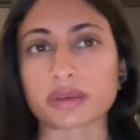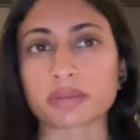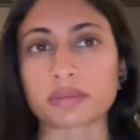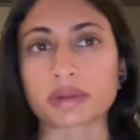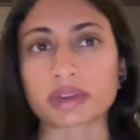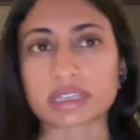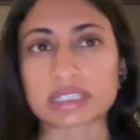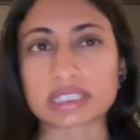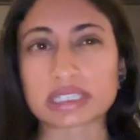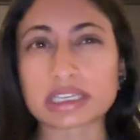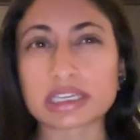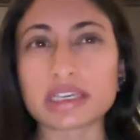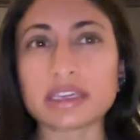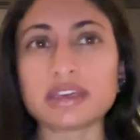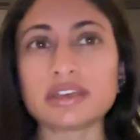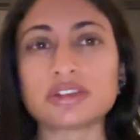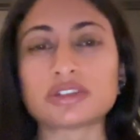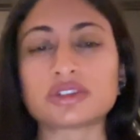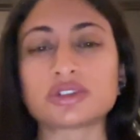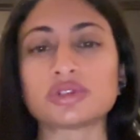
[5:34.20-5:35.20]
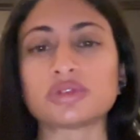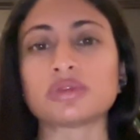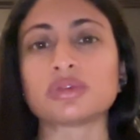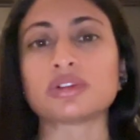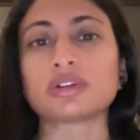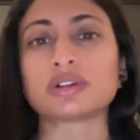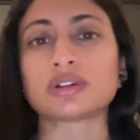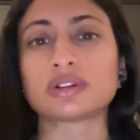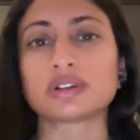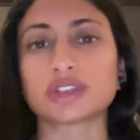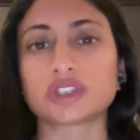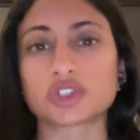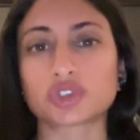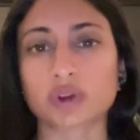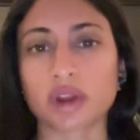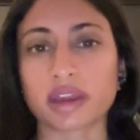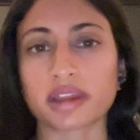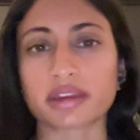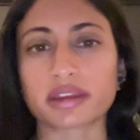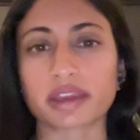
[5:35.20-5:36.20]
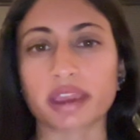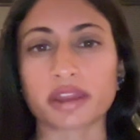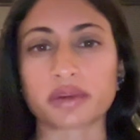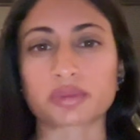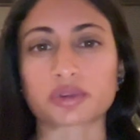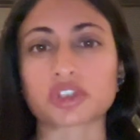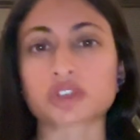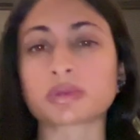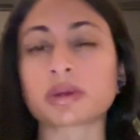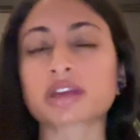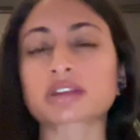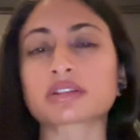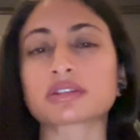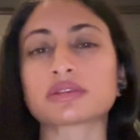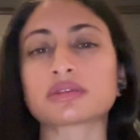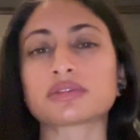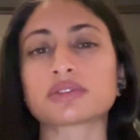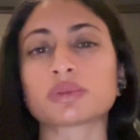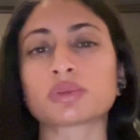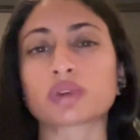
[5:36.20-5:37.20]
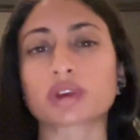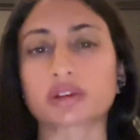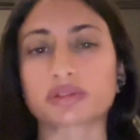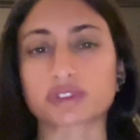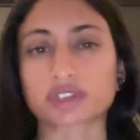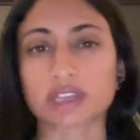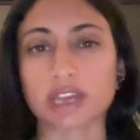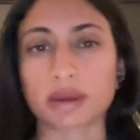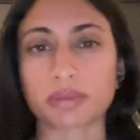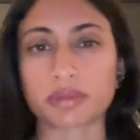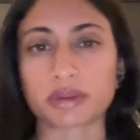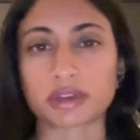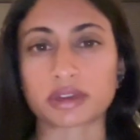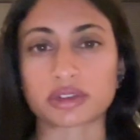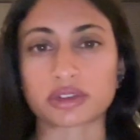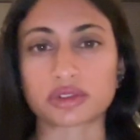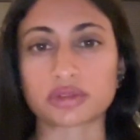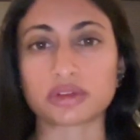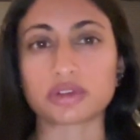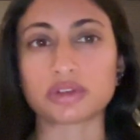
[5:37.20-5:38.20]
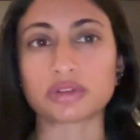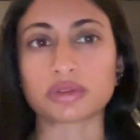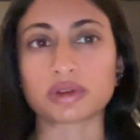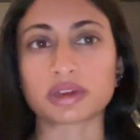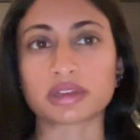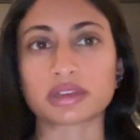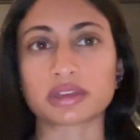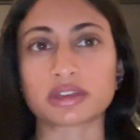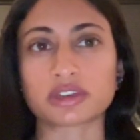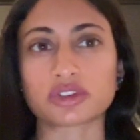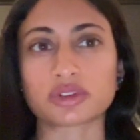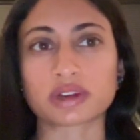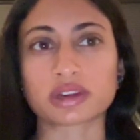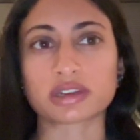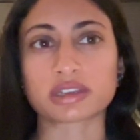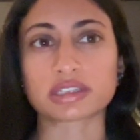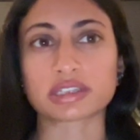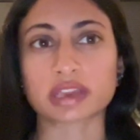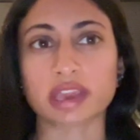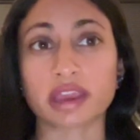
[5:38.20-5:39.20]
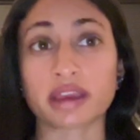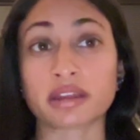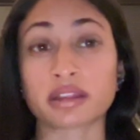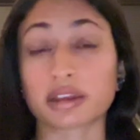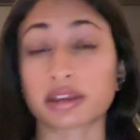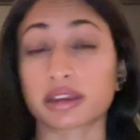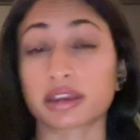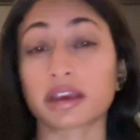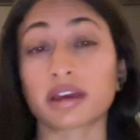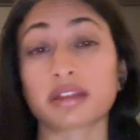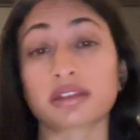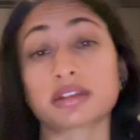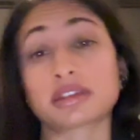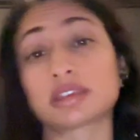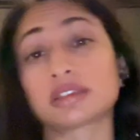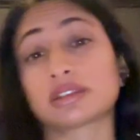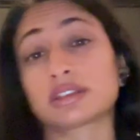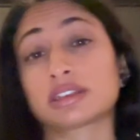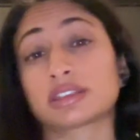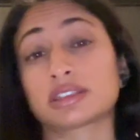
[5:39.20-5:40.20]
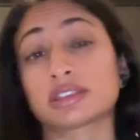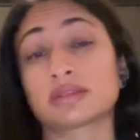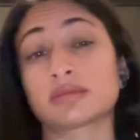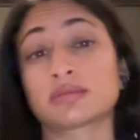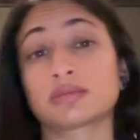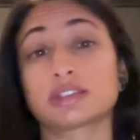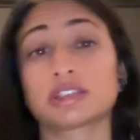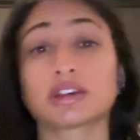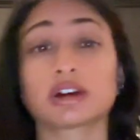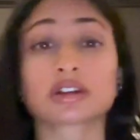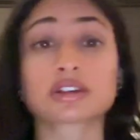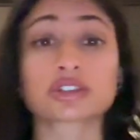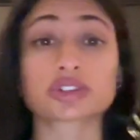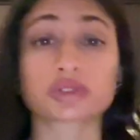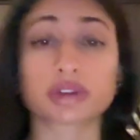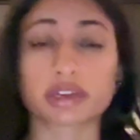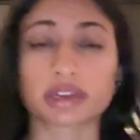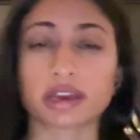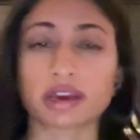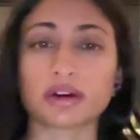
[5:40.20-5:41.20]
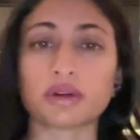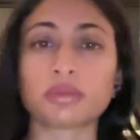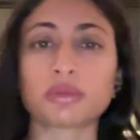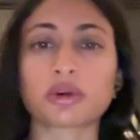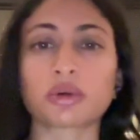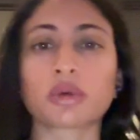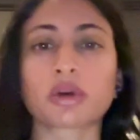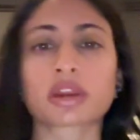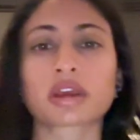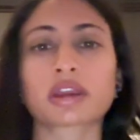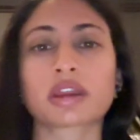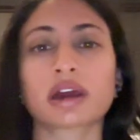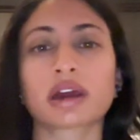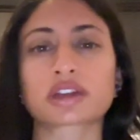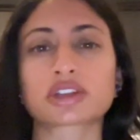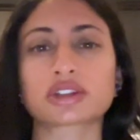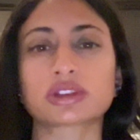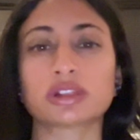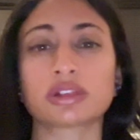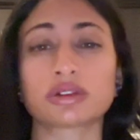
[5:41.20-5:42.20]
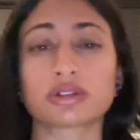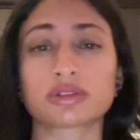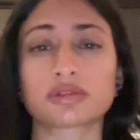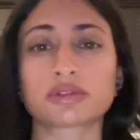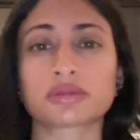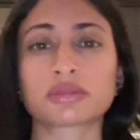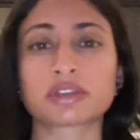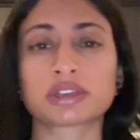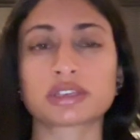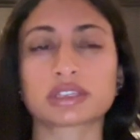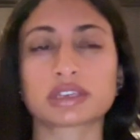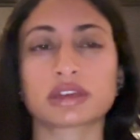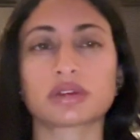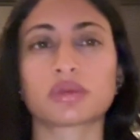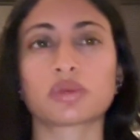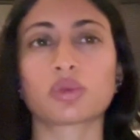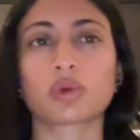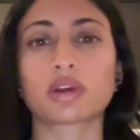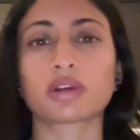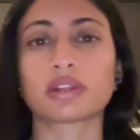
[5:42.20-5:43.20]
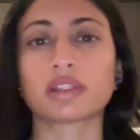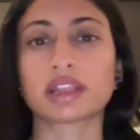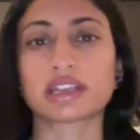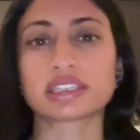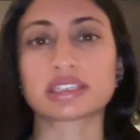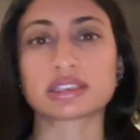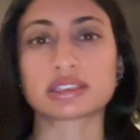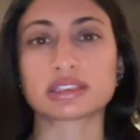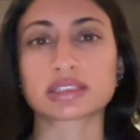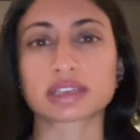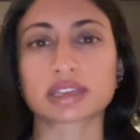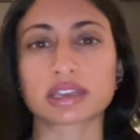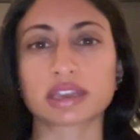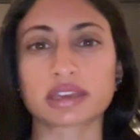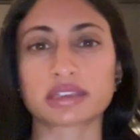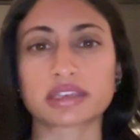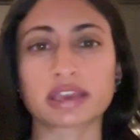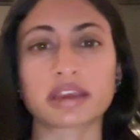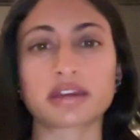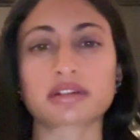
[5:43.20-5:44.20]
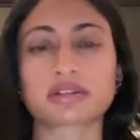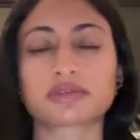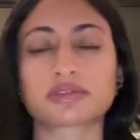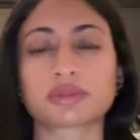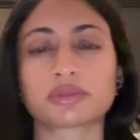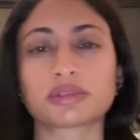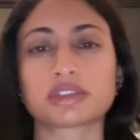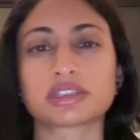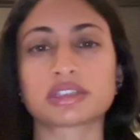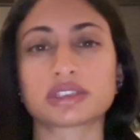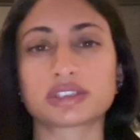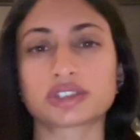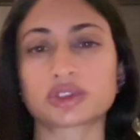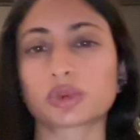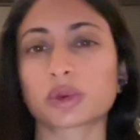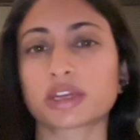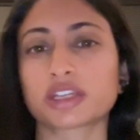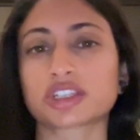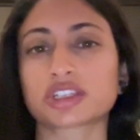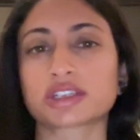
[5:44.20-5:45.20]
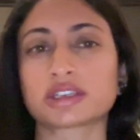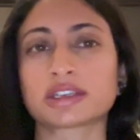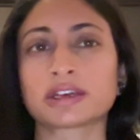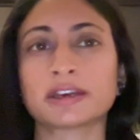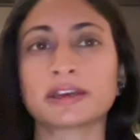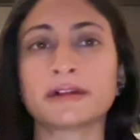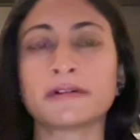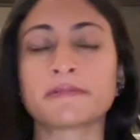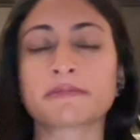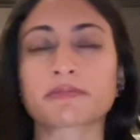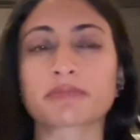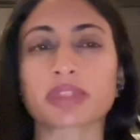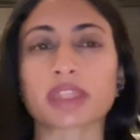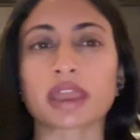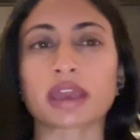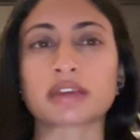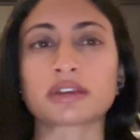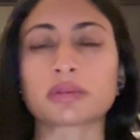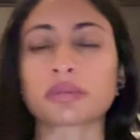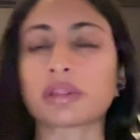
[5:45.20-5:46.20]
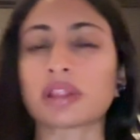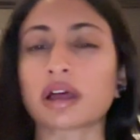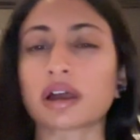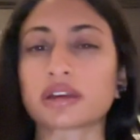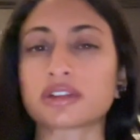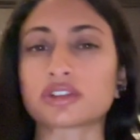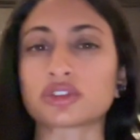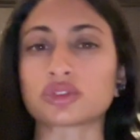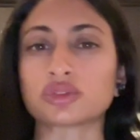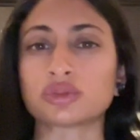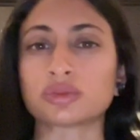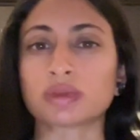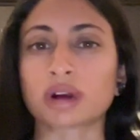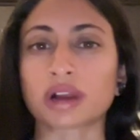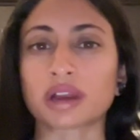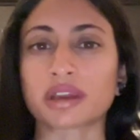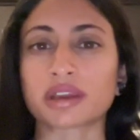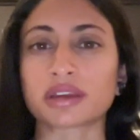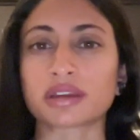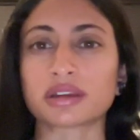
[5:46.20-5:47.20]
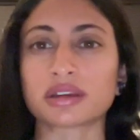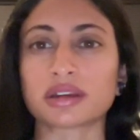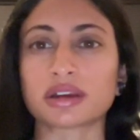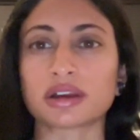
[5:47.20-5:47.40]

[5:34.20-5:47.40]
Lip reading: but it's key to try and gain perspective from whatever's happening to you, and try to see, hey, like, yeah, this sucks right now, but what can I actually learn from this, and what lessons can I take from this situation and apply to my,